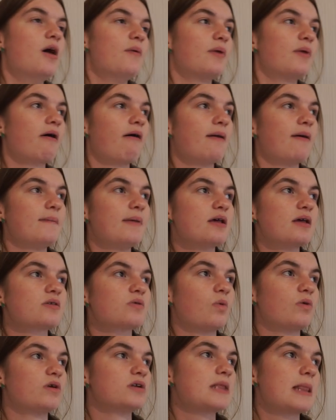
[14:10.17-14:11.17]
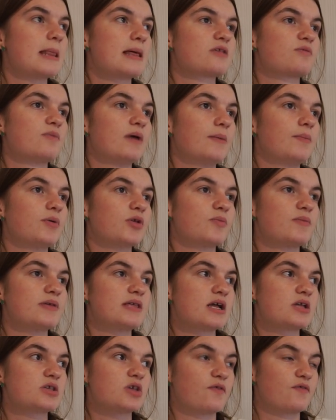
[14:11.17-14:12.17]
My grandma's one of the last people to be
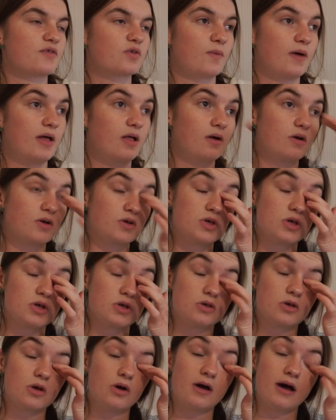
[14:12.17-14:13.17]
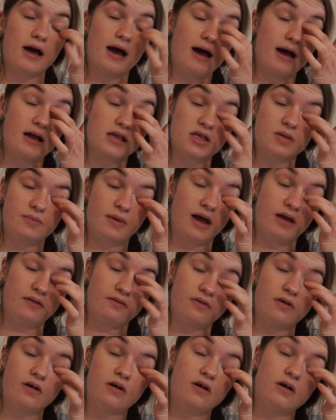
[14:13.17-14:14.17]
ticked off as well, because she's so hard to buy
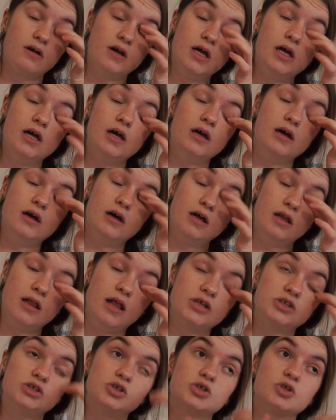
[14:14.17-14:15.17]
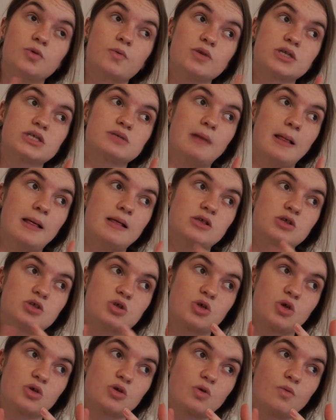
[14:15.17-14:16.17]
for. Like, she doesn't want smellies and
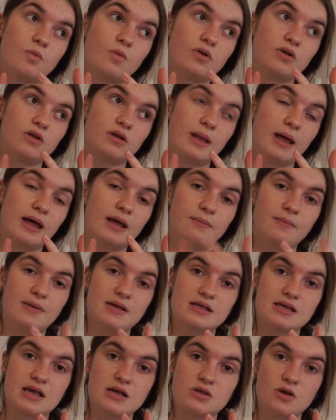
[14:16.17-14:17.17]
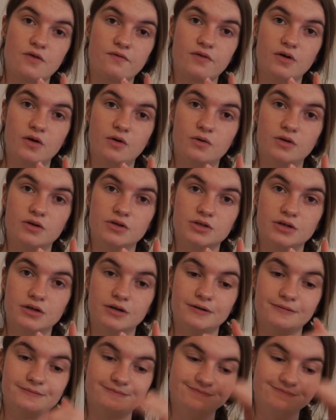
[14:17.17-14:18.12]
she doesn't want like biscuits or food, so.